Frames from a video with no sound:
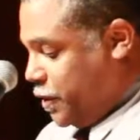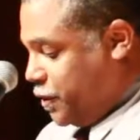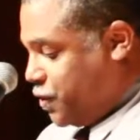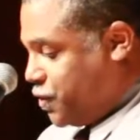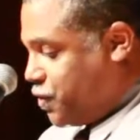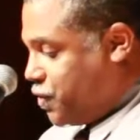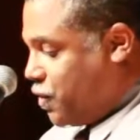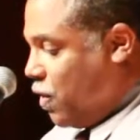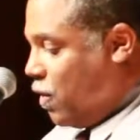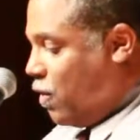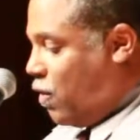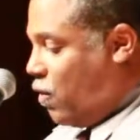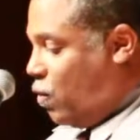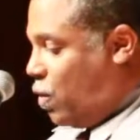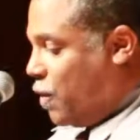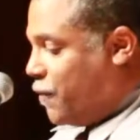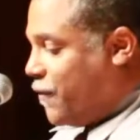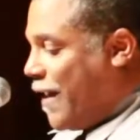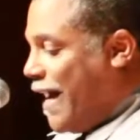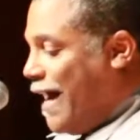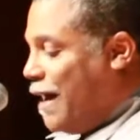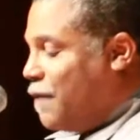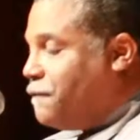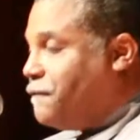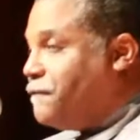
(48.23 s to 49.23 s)
So
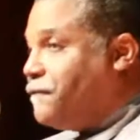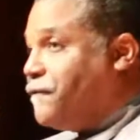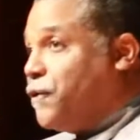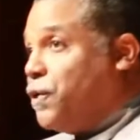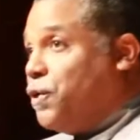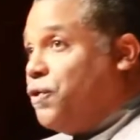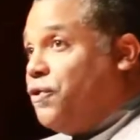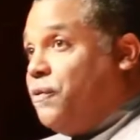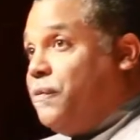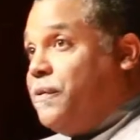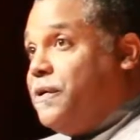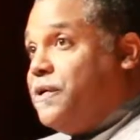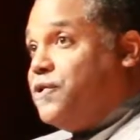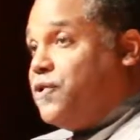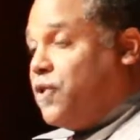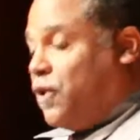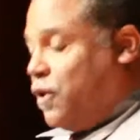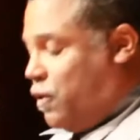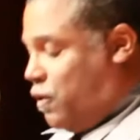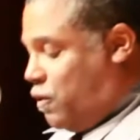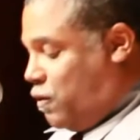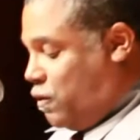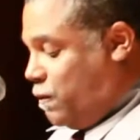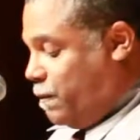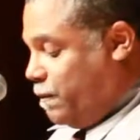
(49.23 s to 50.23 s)
without further
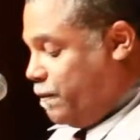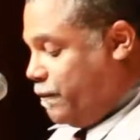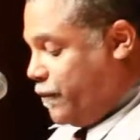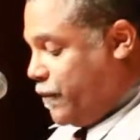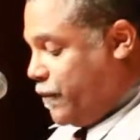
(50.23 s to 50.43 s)
ado,